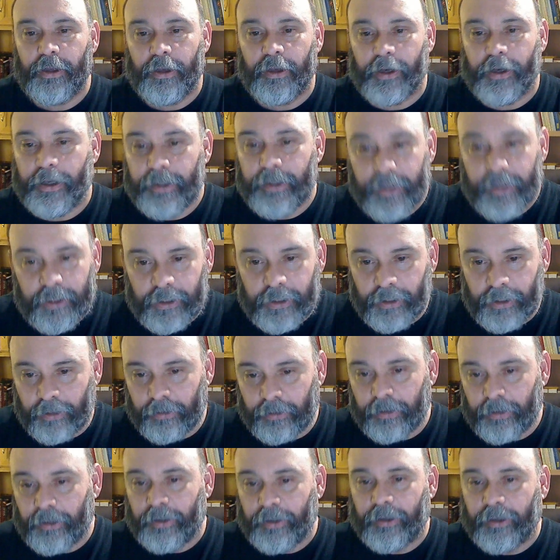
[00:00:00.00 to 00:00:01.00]
Again,
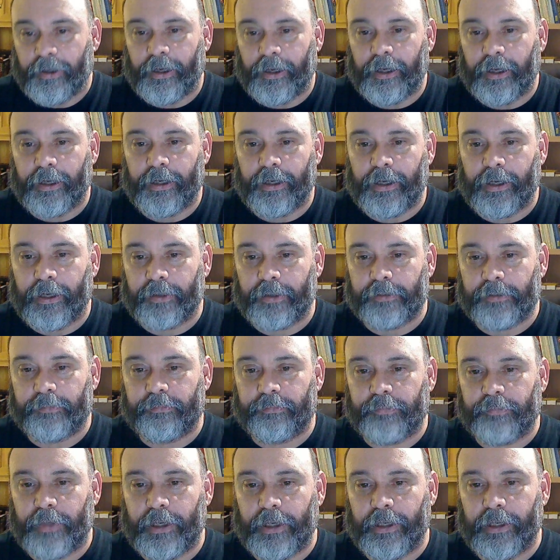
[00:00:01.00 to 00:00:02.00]

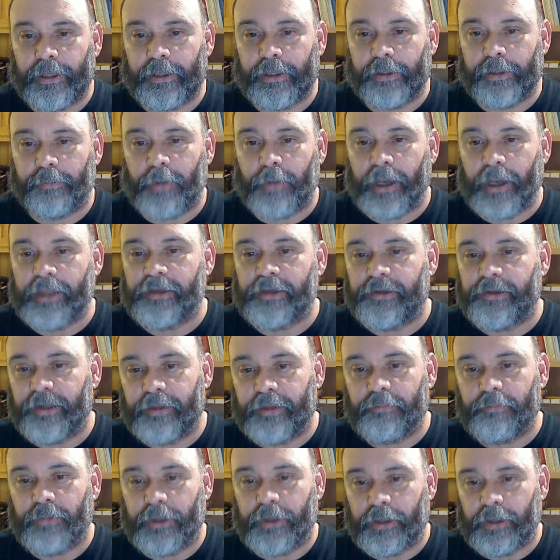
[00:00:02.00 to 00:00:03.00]
my
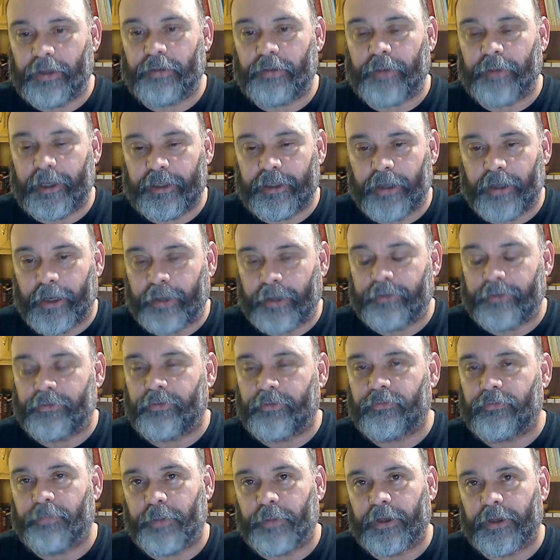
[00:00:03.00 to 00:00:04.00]
DMin, my Doctor
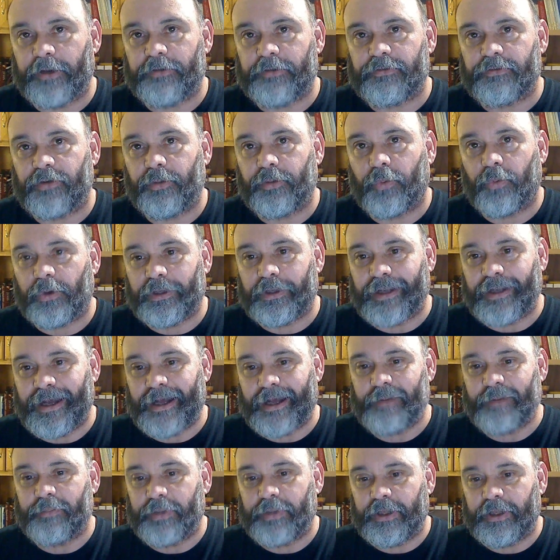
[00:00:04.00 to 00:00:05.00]
of Ministry, will
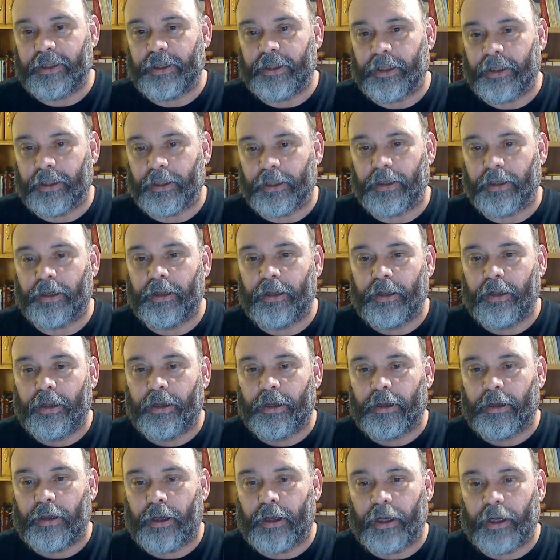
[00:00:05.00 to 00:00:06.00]
not be in
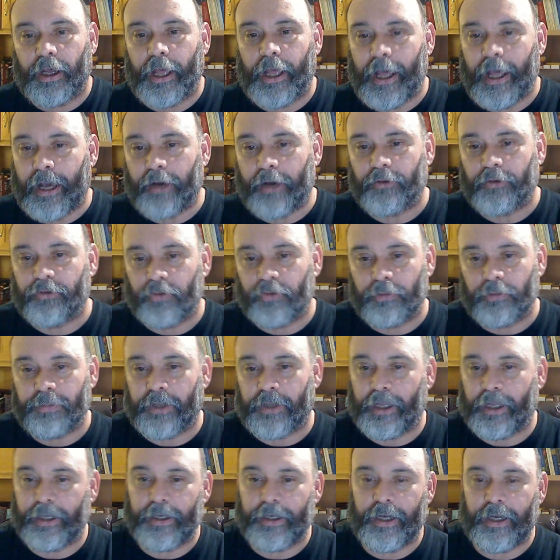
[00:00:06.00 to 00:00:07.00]
how to
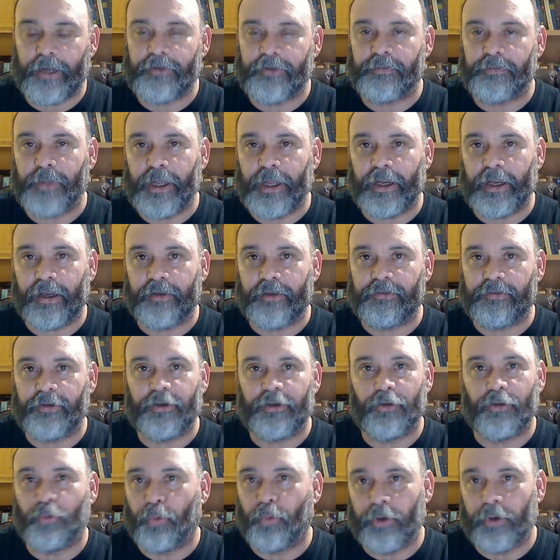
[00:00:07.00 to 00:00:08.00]
apply cosmetics.
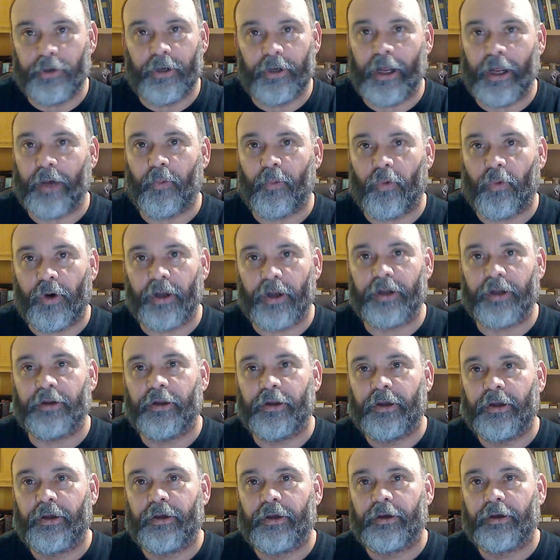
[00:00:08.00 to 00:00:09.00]
You would not want
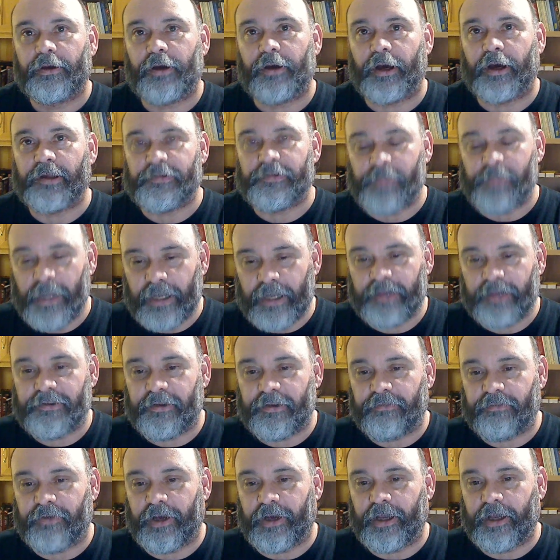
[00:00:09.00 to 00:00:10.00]
cosmetics
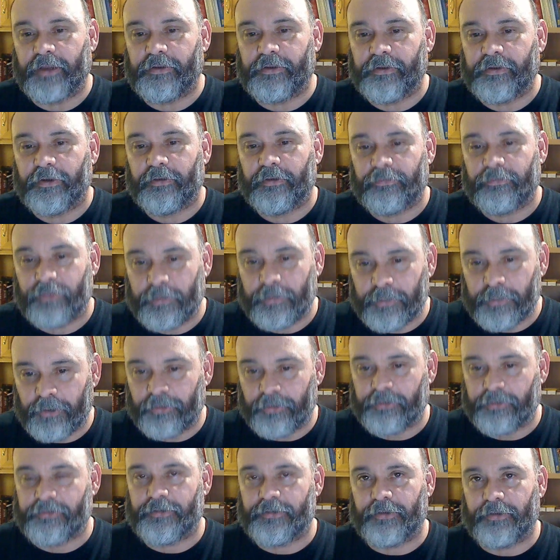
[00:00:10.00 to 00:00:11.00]
advice from
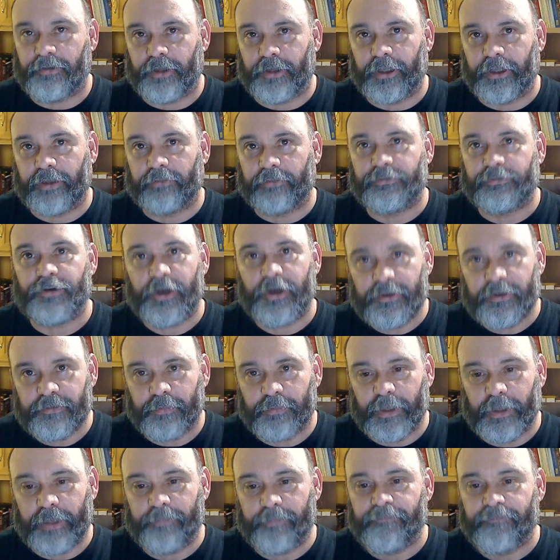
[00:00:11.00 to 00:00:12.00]
yours truly. Trust
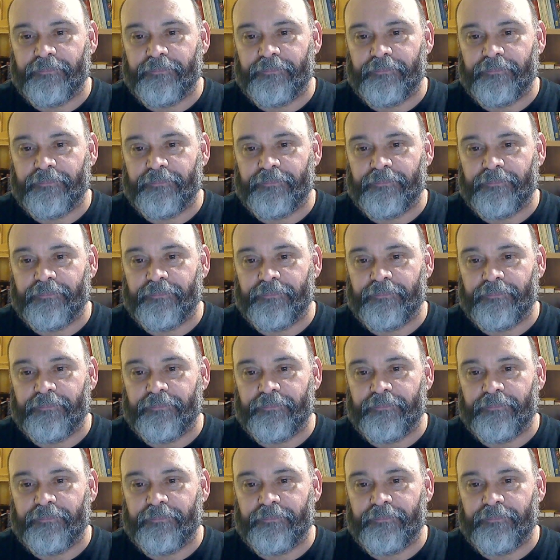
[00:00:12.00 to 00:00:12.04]
me.